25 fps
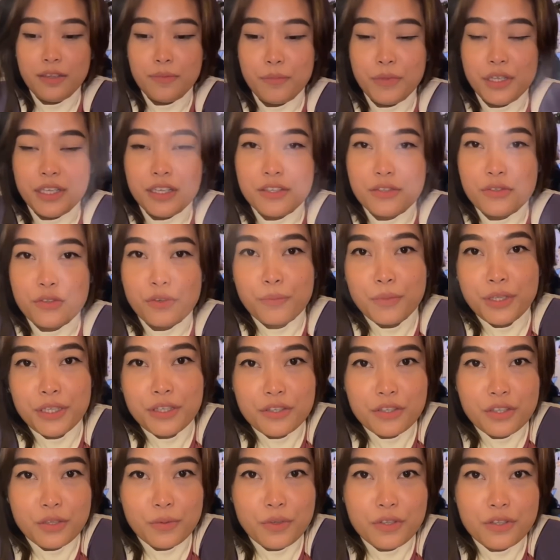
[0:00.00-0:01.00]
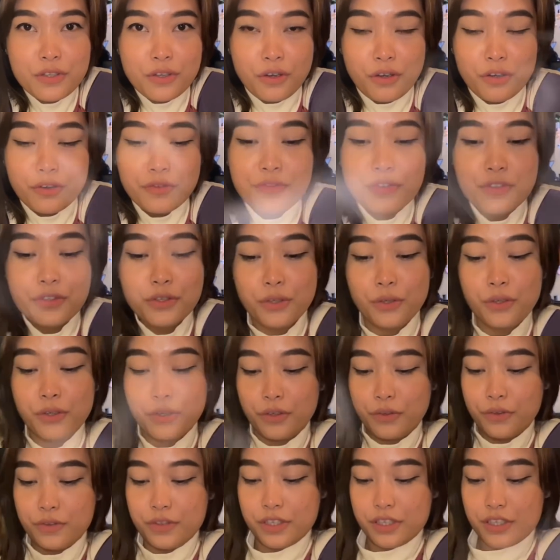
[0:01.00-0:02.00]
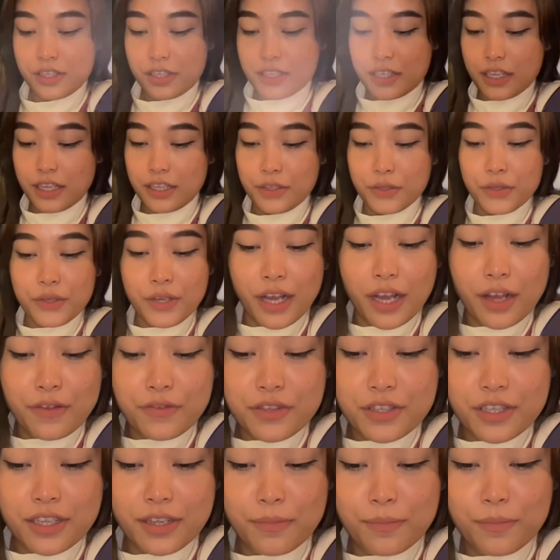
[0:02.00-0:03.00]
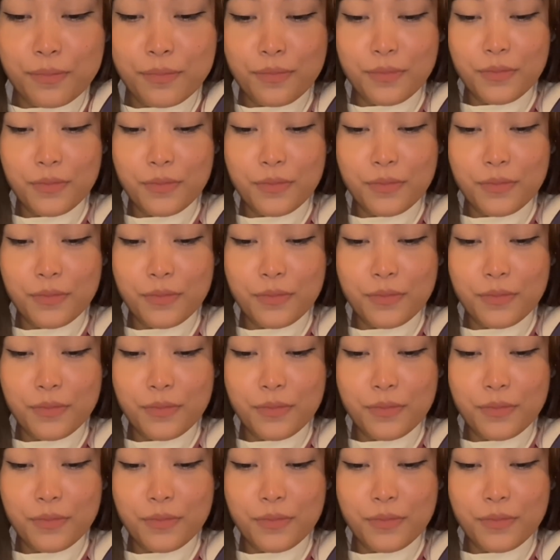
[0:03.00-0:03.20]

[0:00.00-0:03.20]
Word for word: Miniso. Miniso was off, so just decided to have some